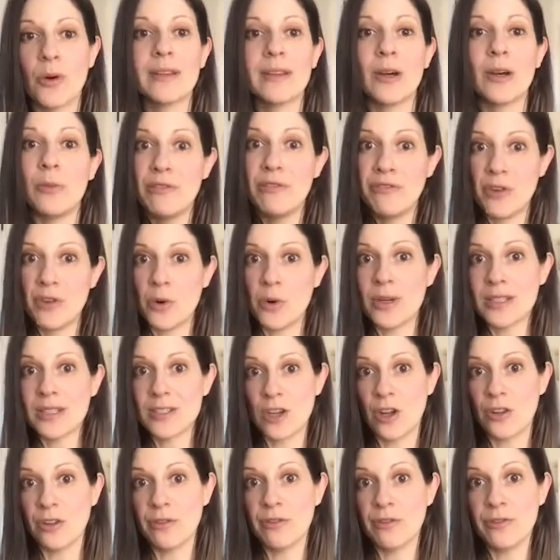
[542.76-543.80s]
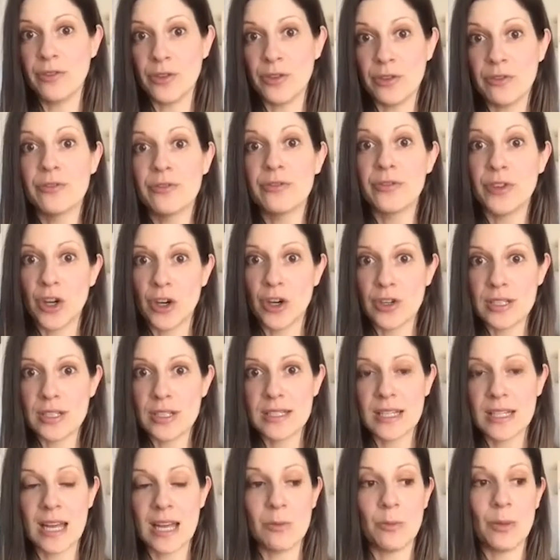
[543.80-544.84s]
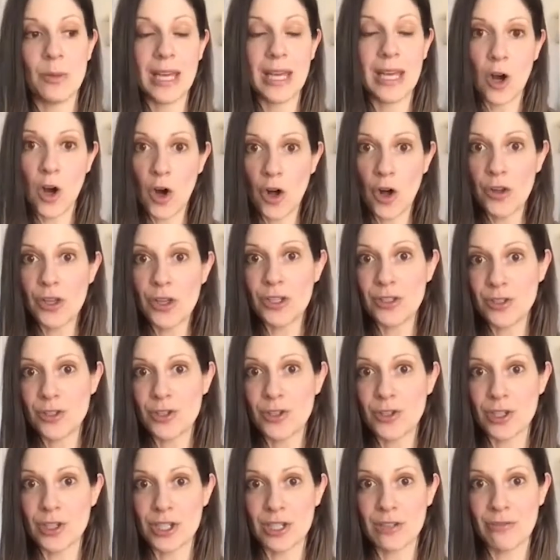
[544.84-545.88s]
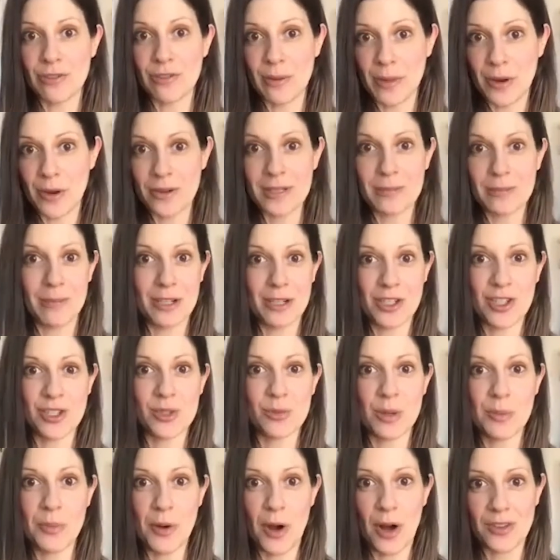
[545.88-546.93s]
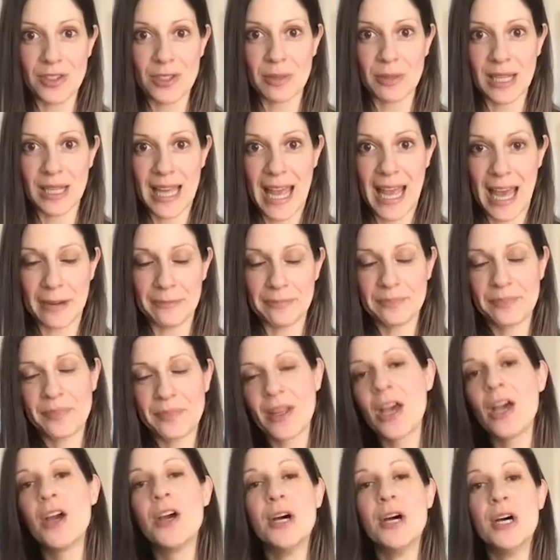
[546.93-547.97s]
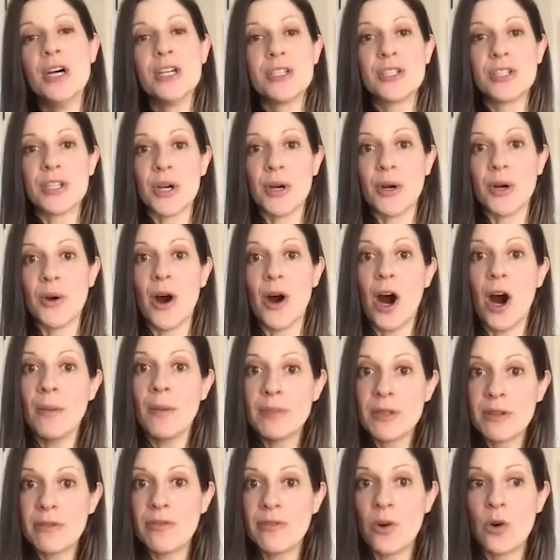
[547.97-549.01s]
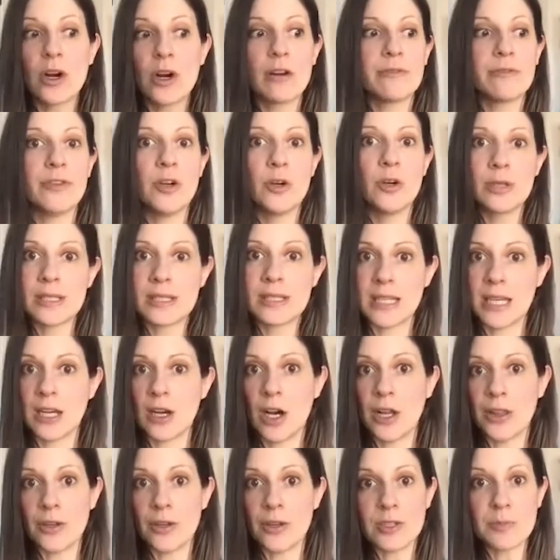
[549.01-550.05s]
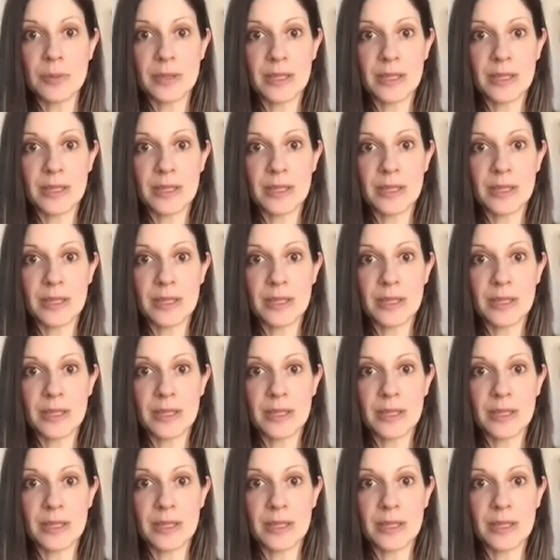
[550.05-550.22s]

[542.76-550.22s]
that we focus on the food first and we get all the nutrition from there as much as we possibly can. So omnivore, focusing on those